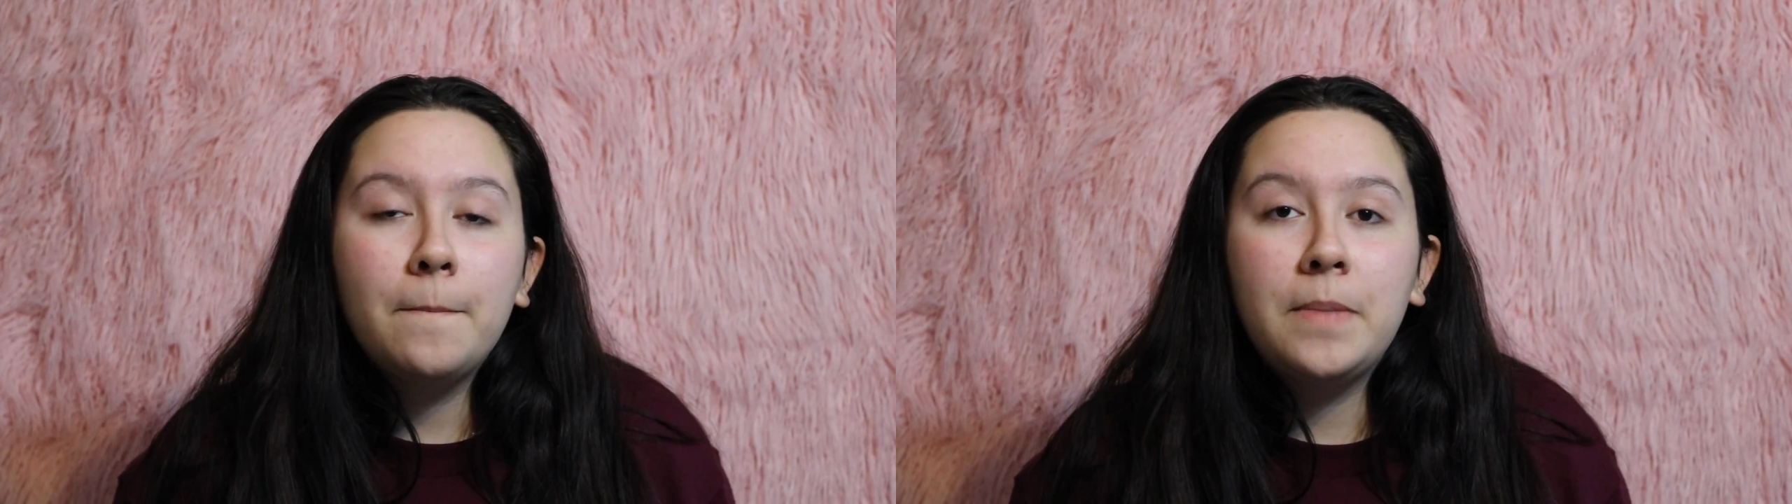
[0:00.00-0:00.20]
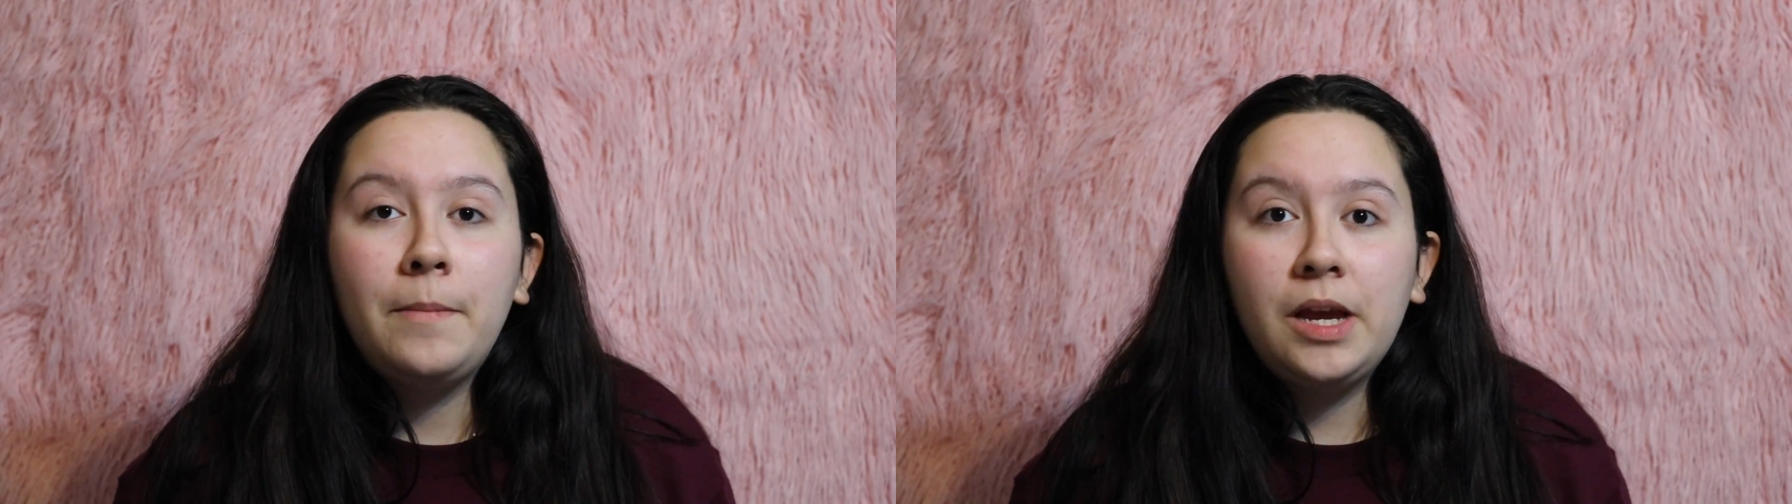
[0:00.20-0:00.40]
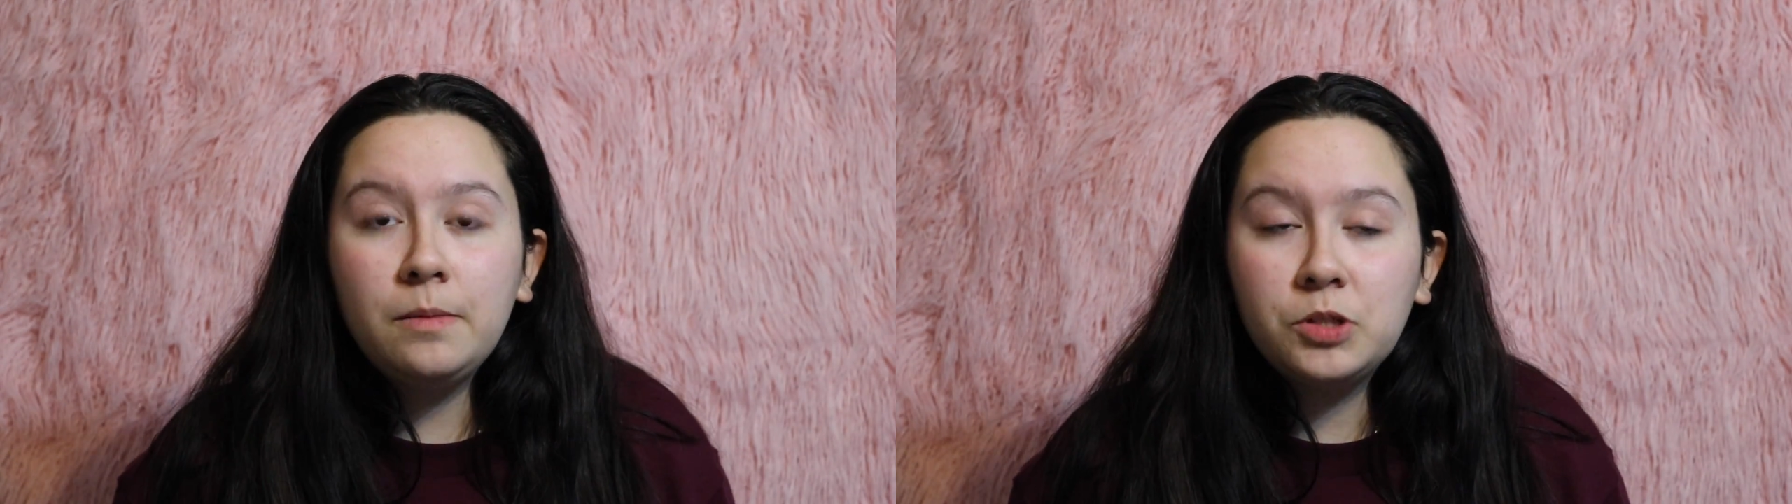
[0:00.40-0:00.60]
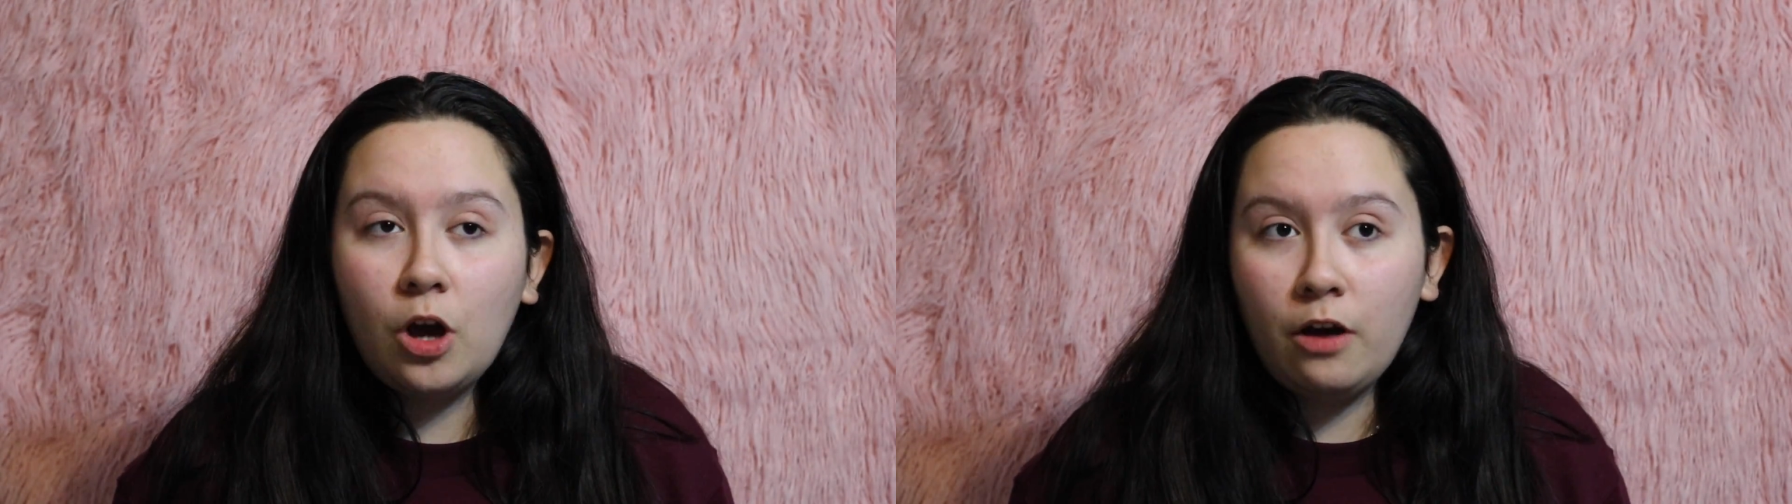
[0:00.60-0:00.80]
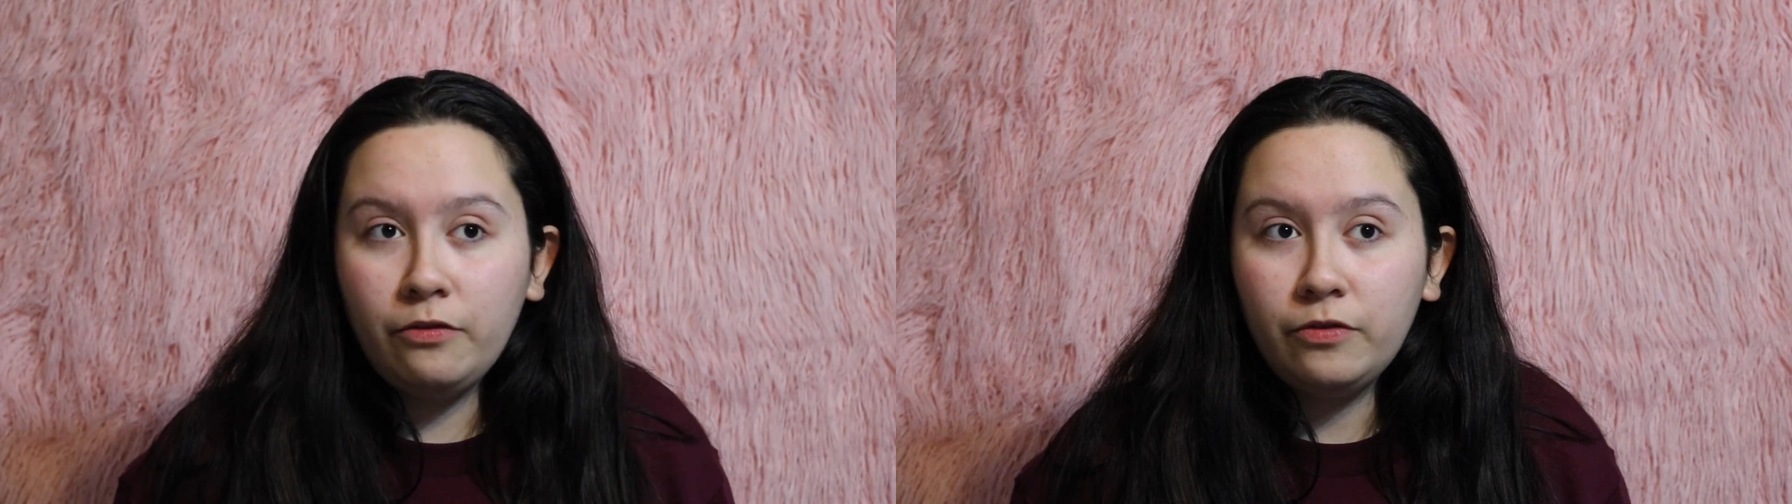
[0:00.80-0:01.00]
my makeup's
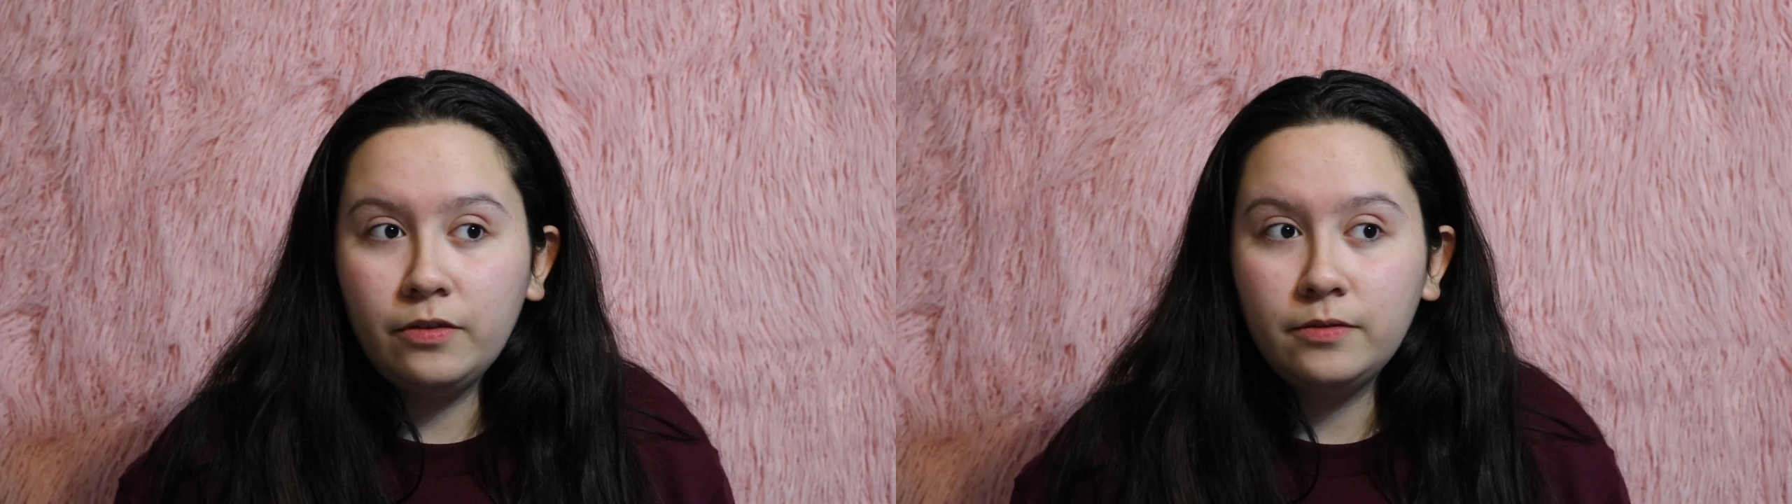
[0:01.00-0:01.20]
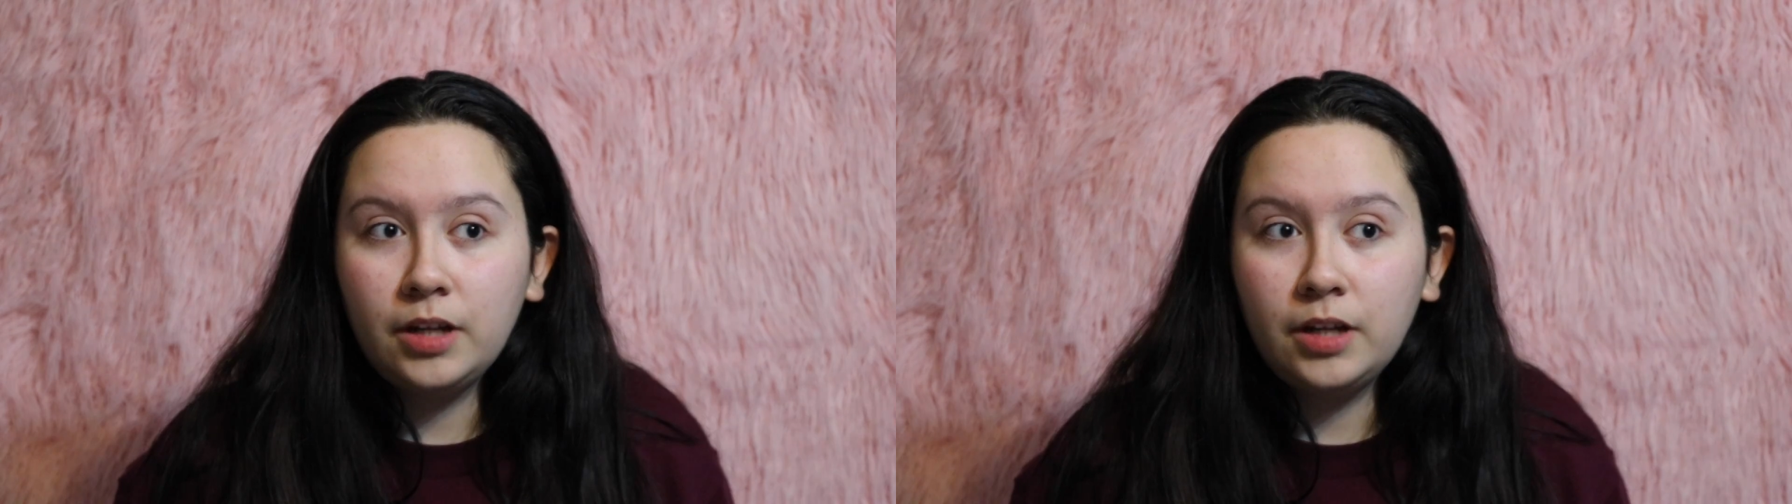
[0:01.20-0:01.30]
off.